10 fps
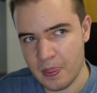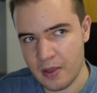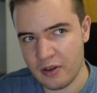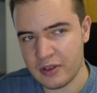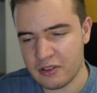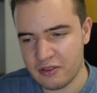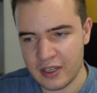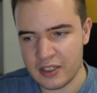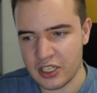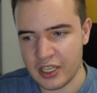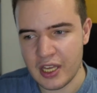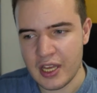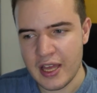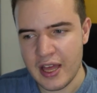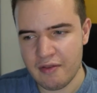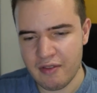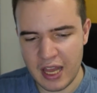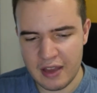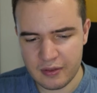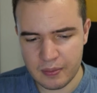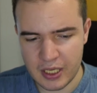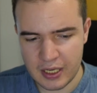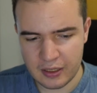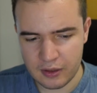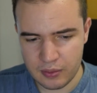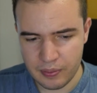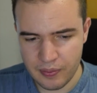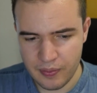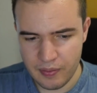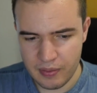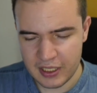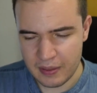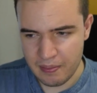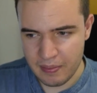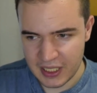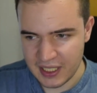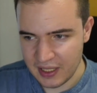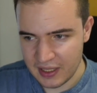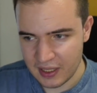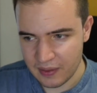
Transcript: of a trilogy have left me a little bit embittered.